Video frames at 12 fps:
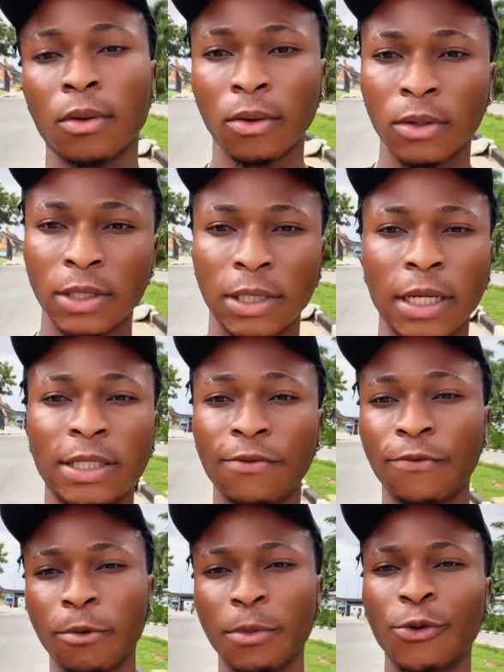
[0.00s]
Starting
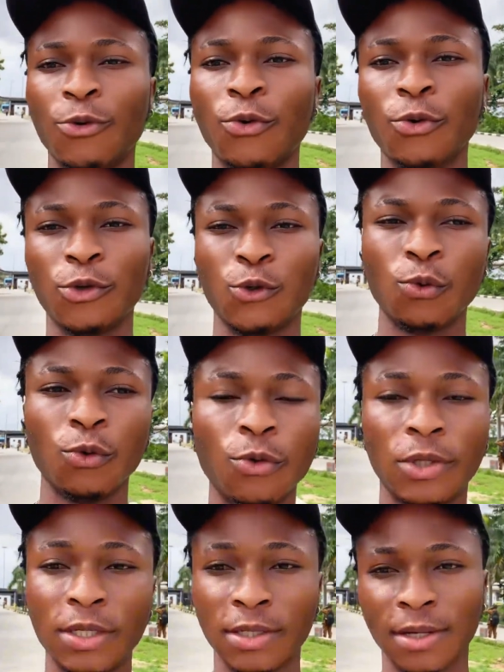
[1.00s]
from the road, you will
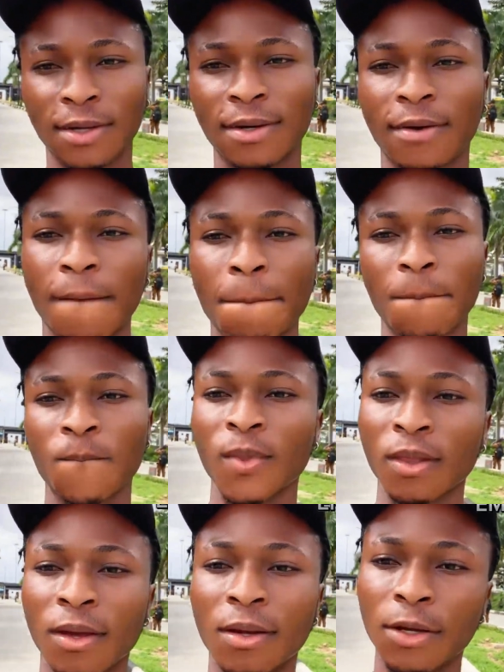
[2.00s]
notice that
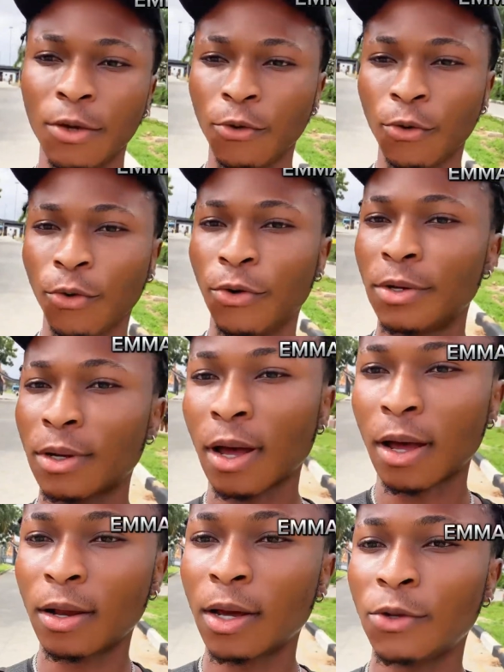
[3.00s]
the road
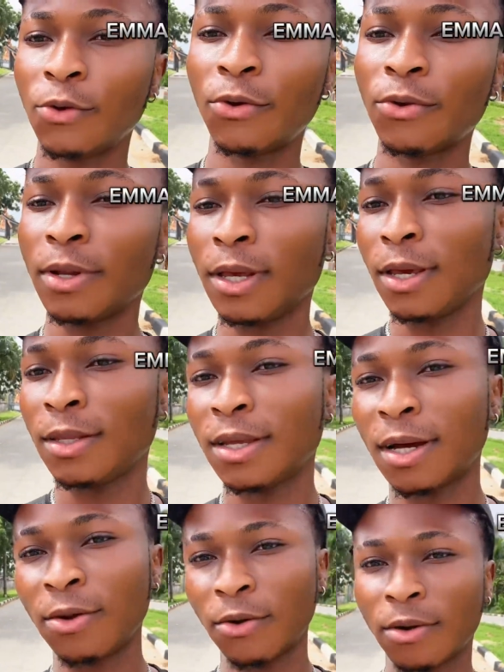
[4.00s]
are now done on
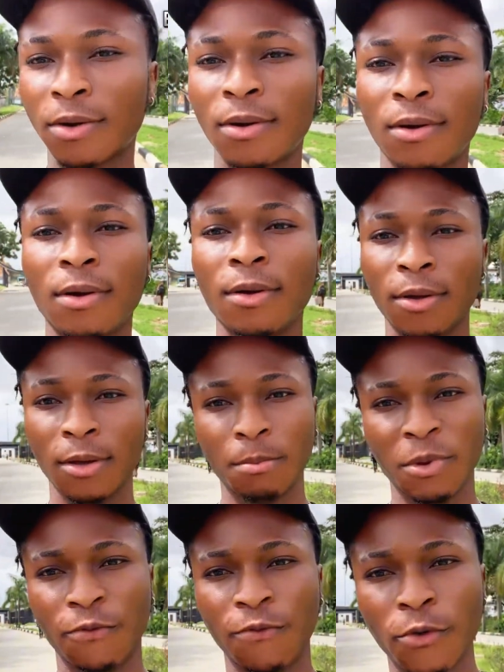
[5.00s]
interlock.
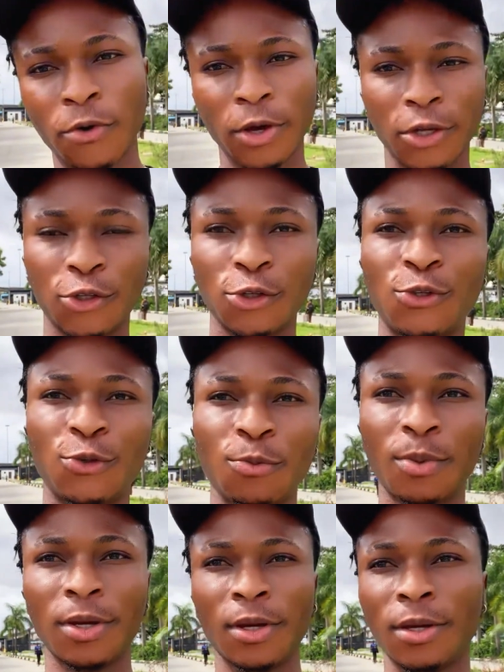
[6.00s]
Before, it used to
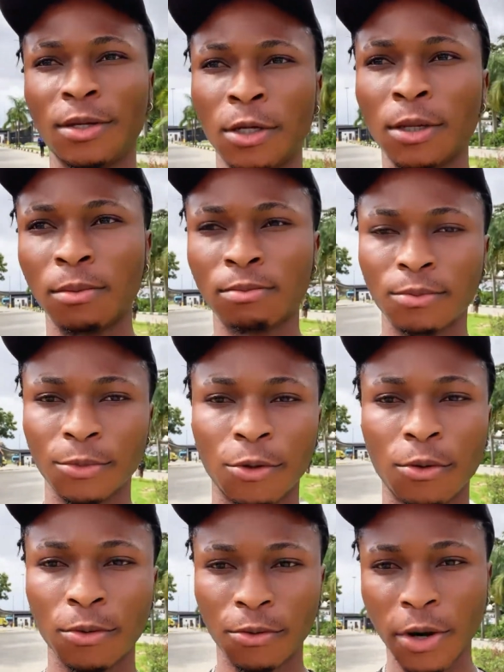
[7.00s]
be the
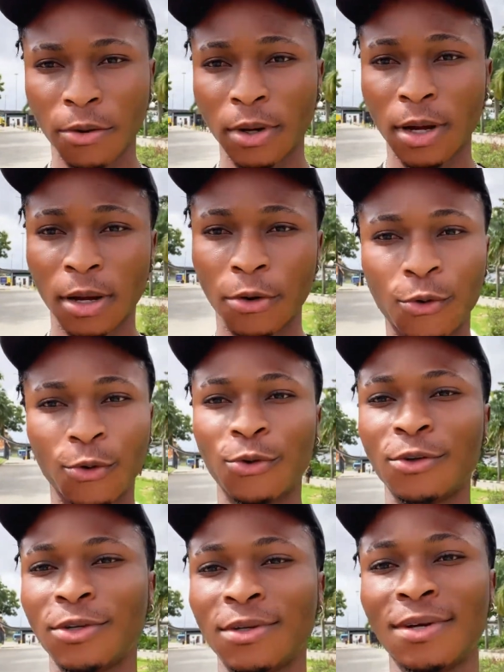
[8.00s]
regular
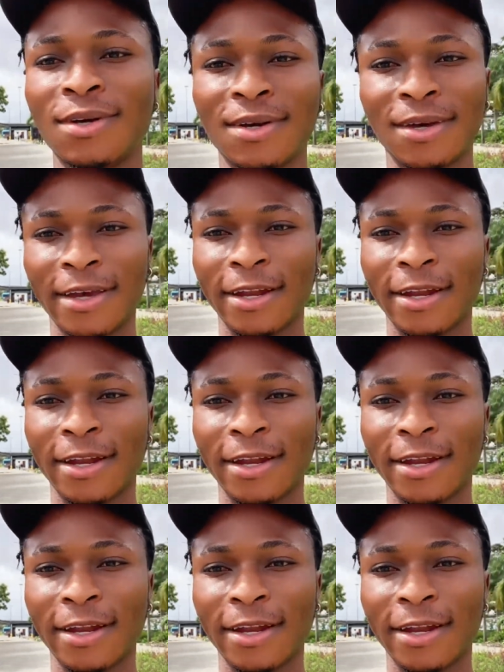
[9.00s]
road in